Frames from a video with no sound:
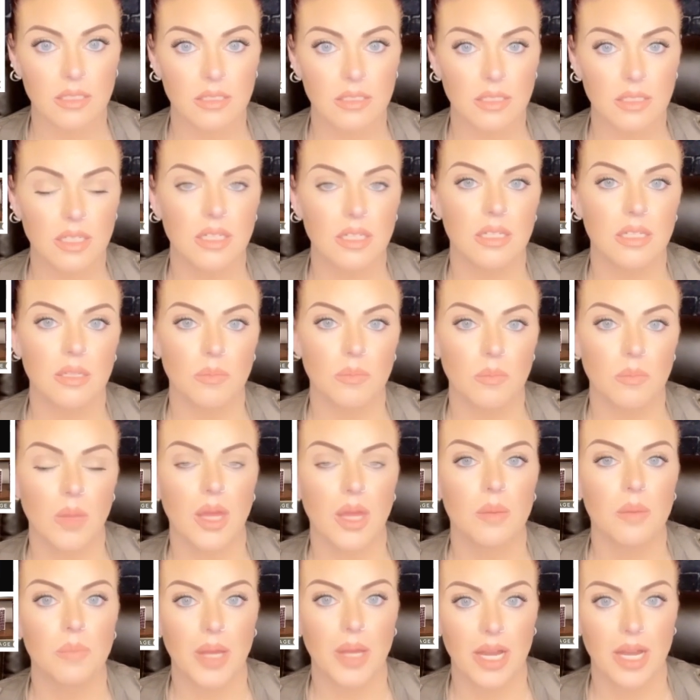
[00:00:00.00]
he
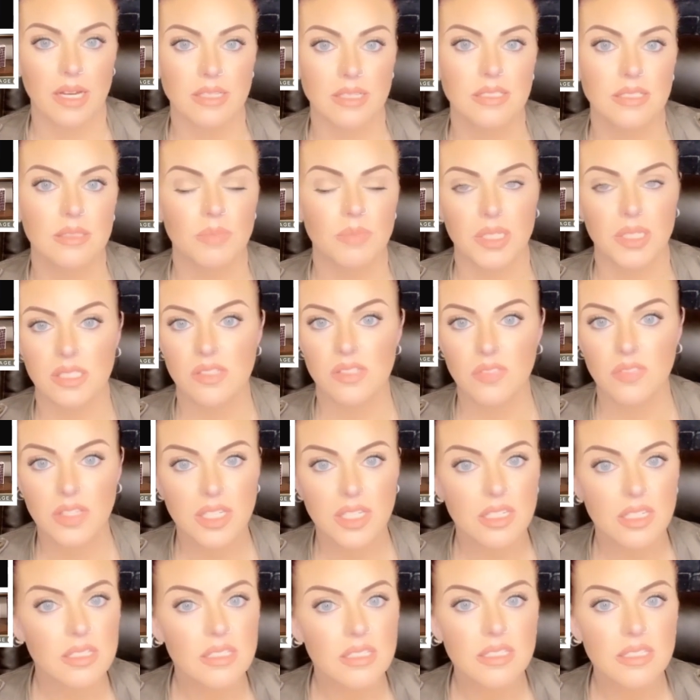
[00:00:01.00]
had passed
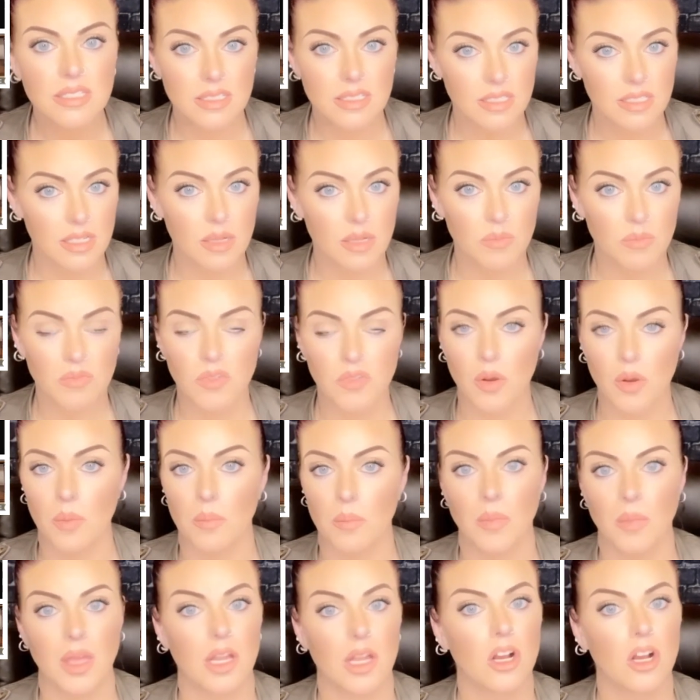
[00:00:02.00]
peacefully in his sleep
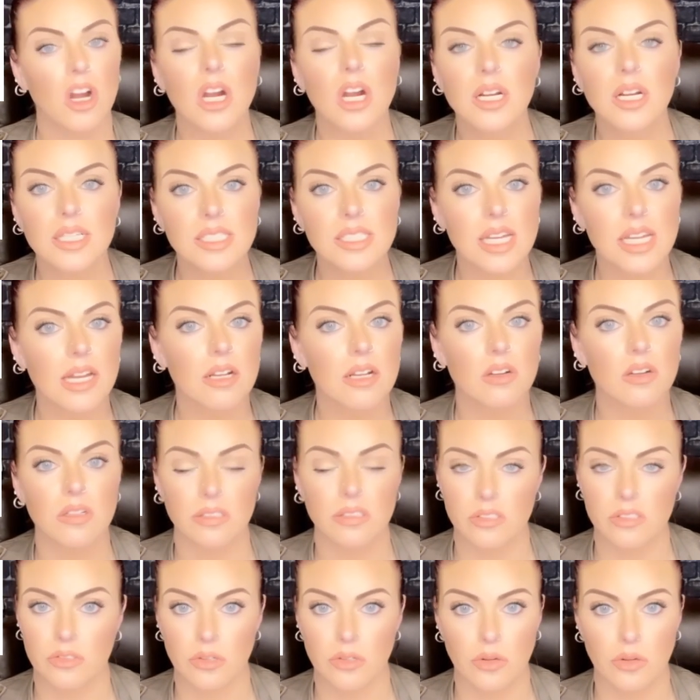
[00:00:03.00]
from like a heart attack or
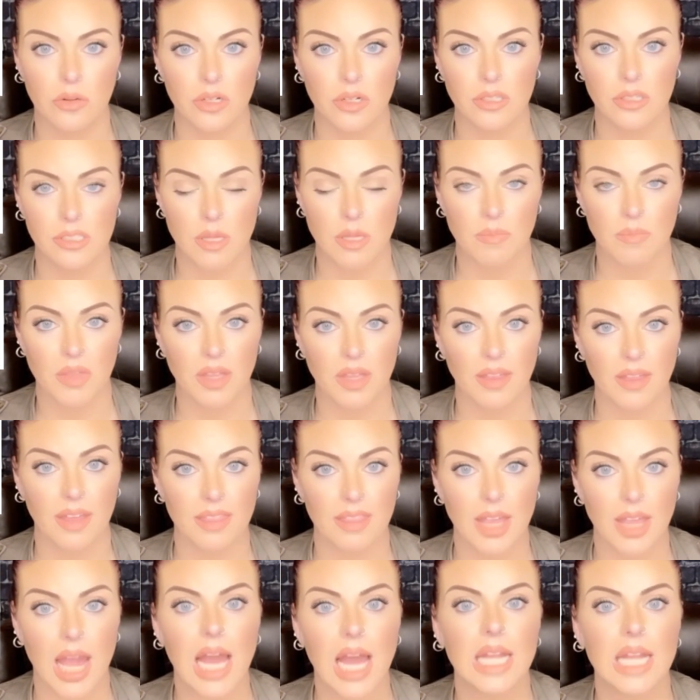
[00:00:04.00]
a stroke or something
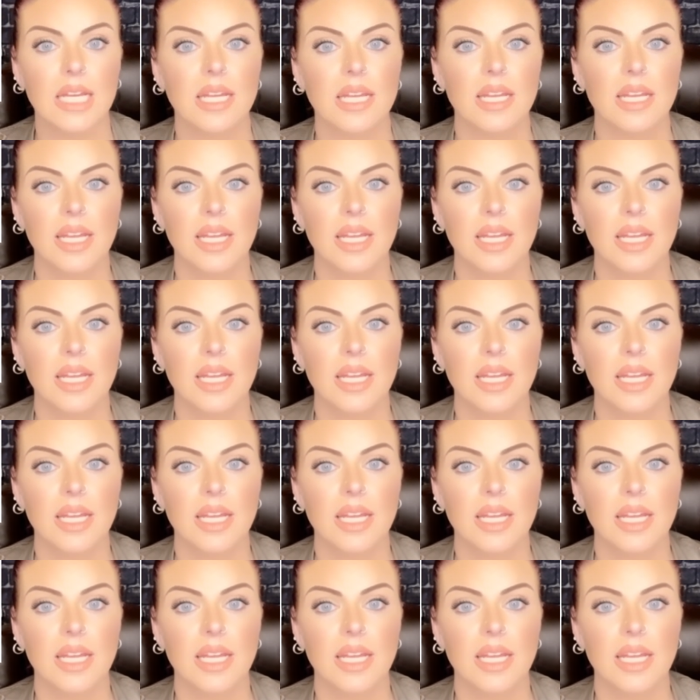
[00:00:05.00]
like that.